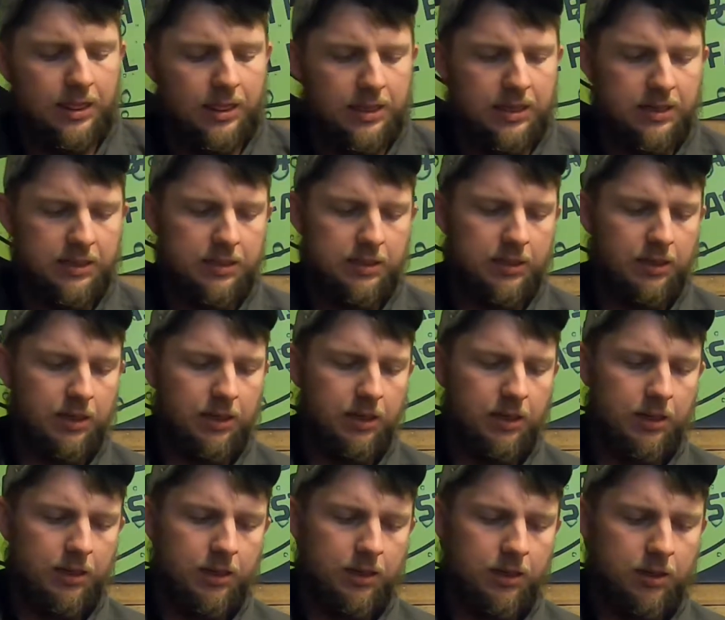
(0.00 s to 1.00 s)
This
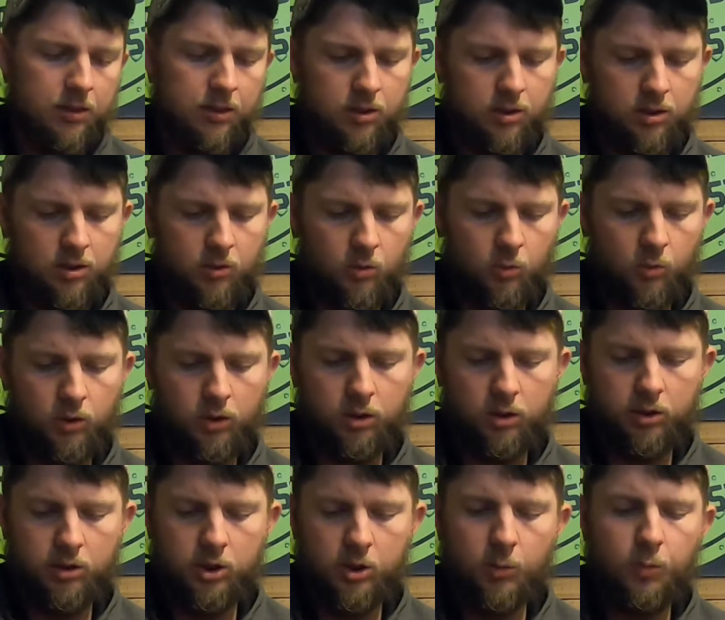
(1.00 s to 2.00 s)
is what
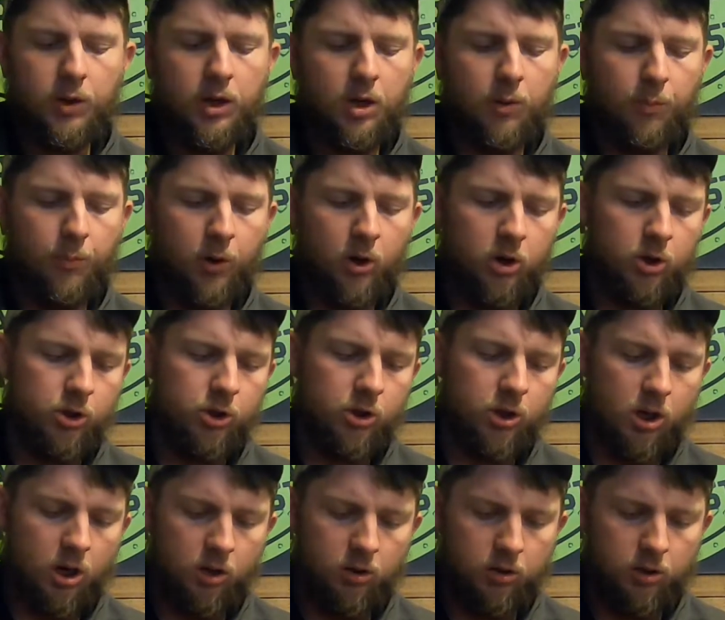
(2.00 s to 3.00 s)
looks to be a
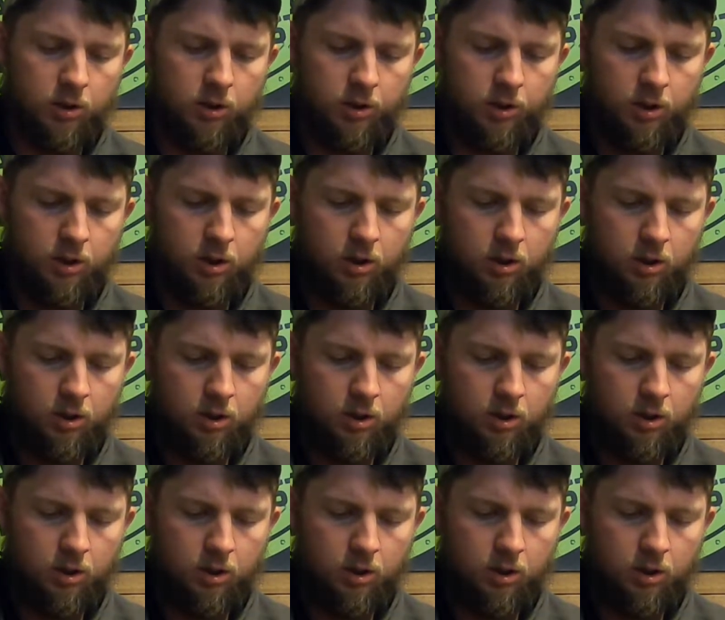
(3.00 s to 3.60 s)
perch colored